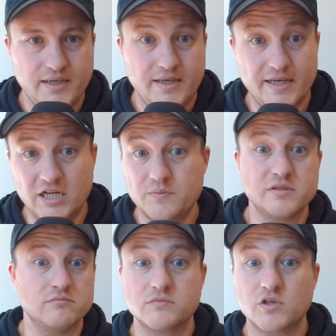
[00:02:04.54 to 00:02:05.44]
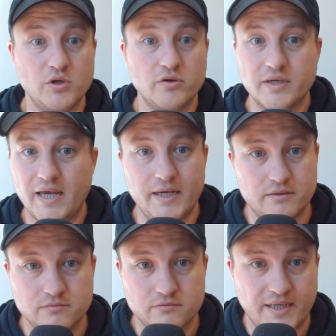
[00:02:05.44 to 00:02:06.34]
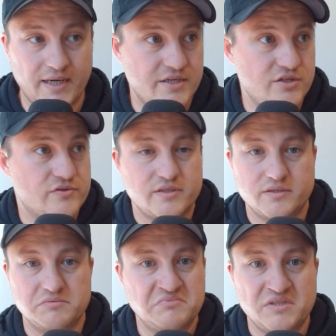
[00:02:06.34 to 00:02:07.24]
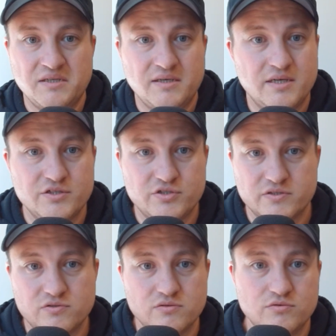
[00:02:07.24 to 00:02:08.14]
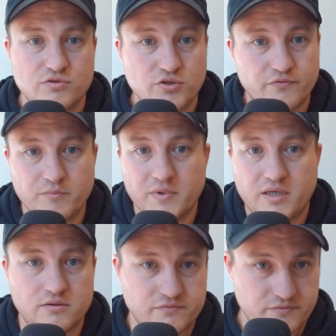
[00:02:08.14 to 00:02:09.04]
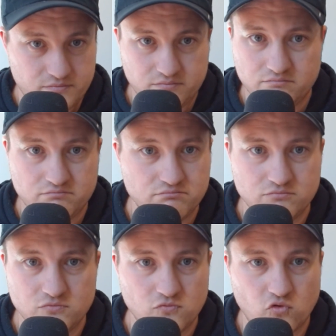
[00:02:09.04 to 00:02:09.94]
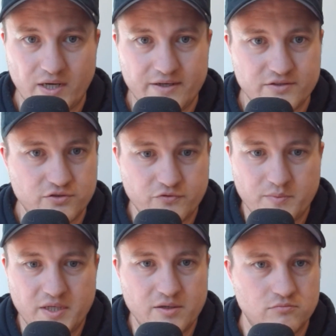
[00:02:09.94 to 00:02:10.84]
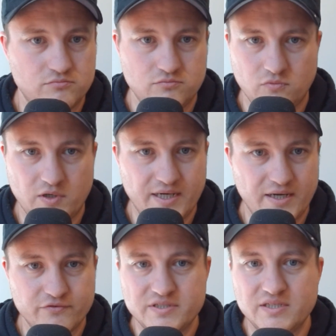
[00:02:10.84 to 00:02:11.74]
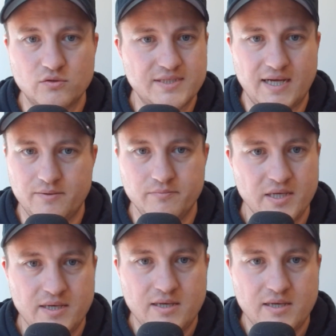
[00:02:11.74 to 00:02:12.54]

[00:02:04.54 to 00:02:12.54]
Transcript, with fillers: It helps in communicating, right? I used to just shoot from the cuff, right? Shoot from the hip, right? Every single time.